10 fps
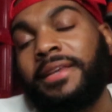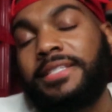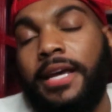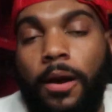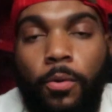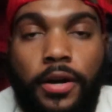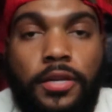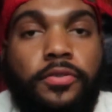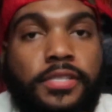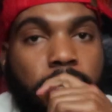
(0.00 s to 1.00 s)
it's kind of one of
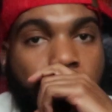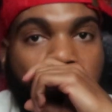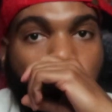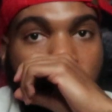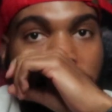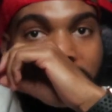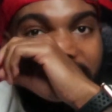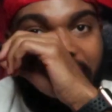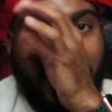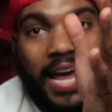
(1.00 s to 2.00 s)
those things, once you
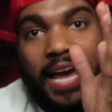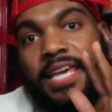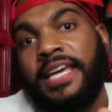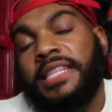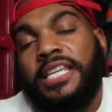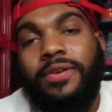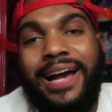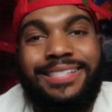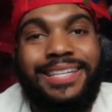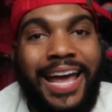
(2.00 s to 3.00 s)
get it in hand, then you're
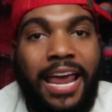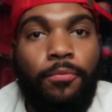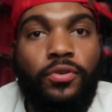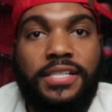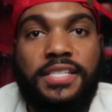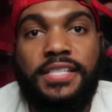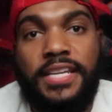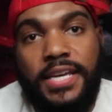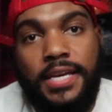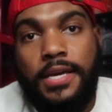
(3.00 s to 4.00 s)
actually able to
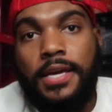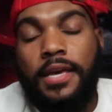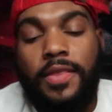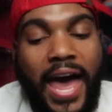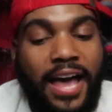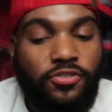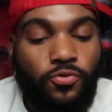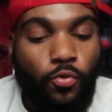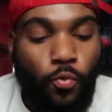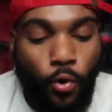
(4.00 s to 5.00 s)
see the
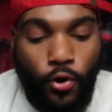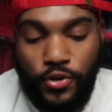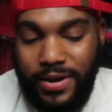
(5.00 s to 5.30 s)
actual work.